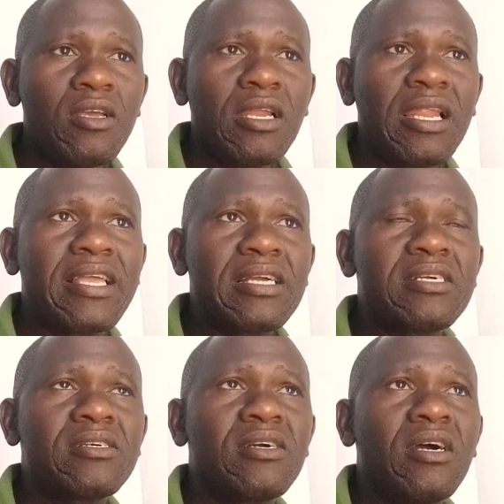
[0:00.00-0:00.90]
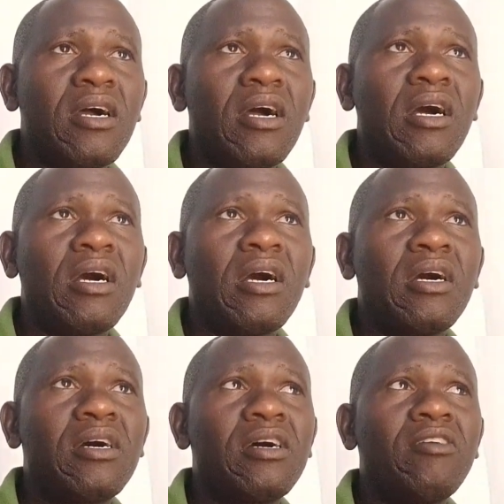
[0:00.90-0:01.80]
Like, uh,
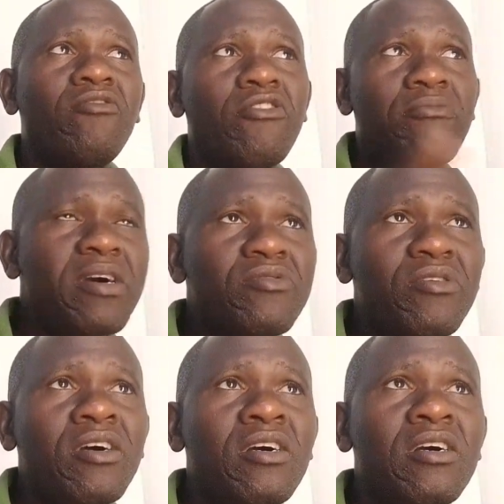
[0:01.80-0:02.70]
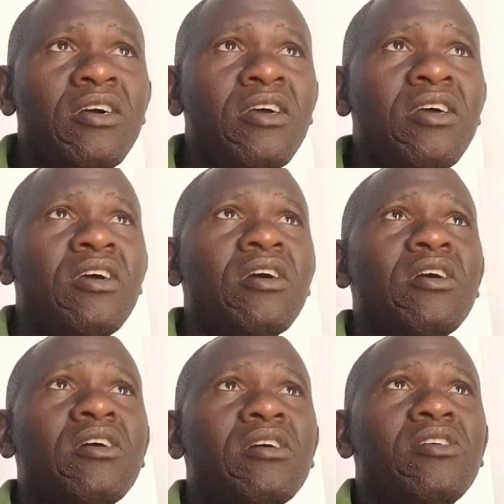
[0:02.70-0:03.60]
for Marwa,
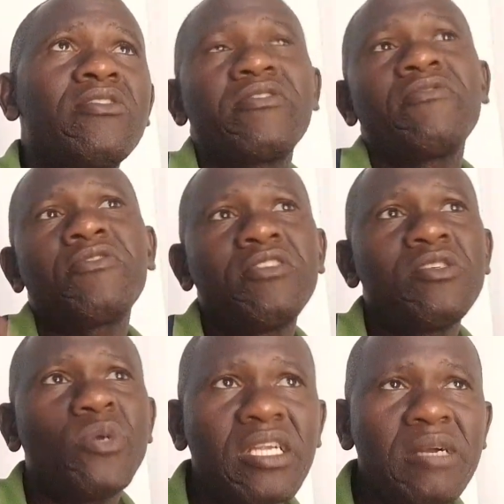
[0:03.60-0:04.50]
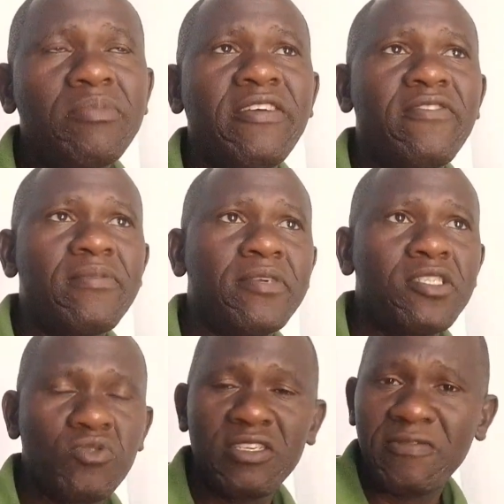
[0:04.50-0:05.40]
of course, he welcomed everybody
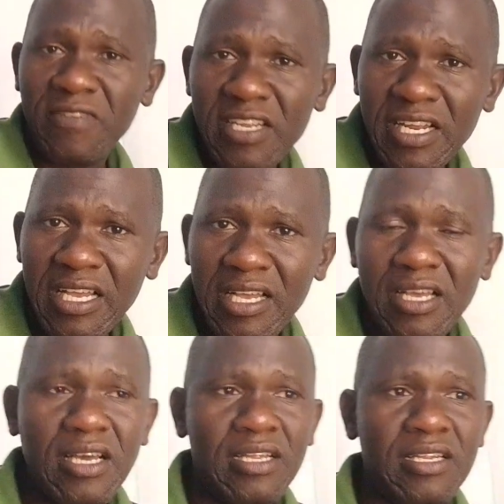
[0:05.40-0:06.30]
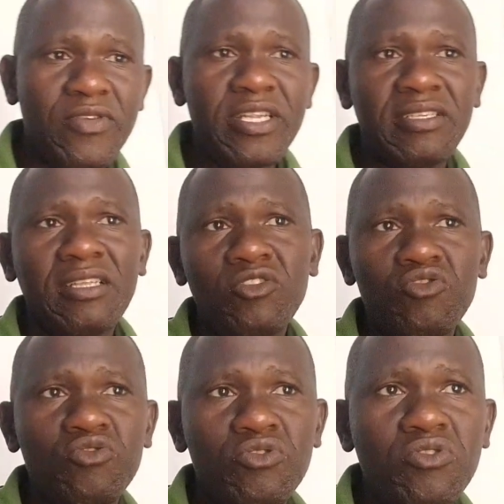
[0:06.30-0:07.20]
to his villa when he started
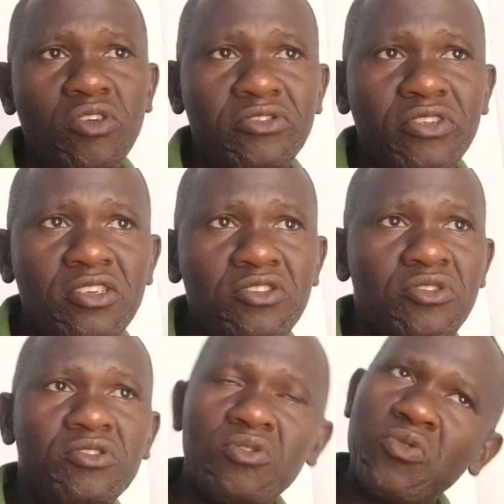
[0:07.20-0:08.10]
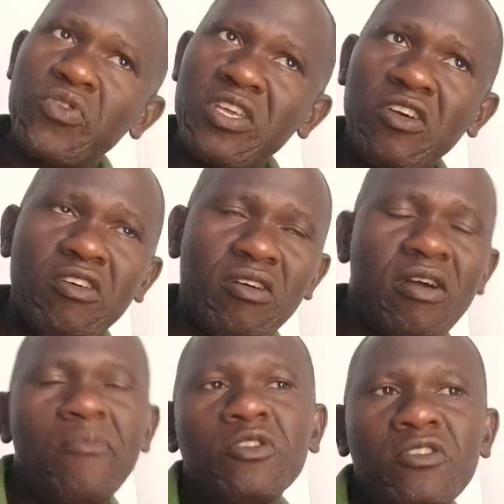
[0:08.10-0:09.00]
to do construction. So
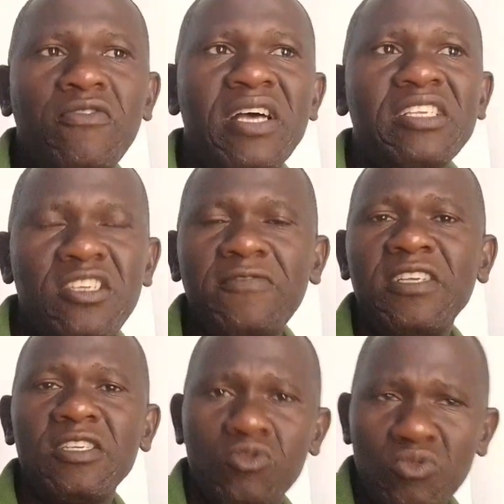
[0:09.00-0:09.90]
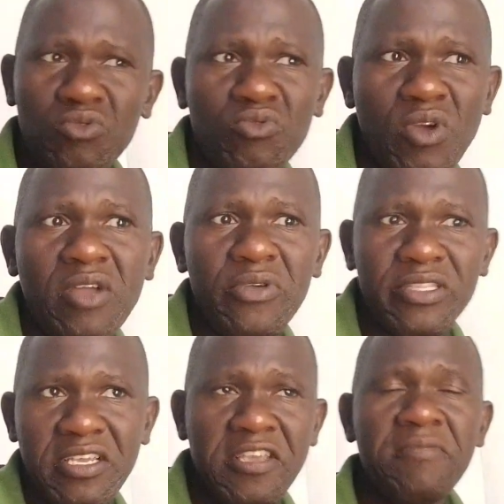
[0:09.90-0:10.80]
most of us shifted to work with
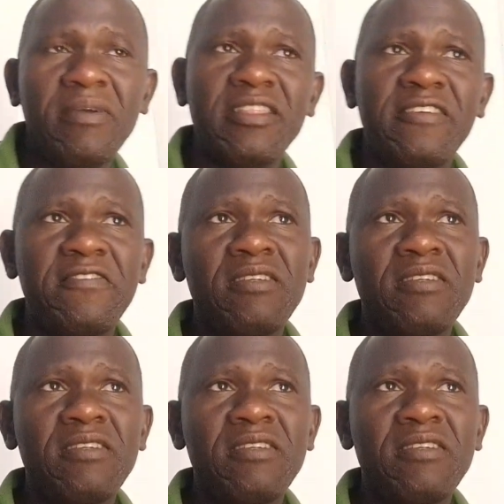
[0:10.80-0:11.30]
him at the Villa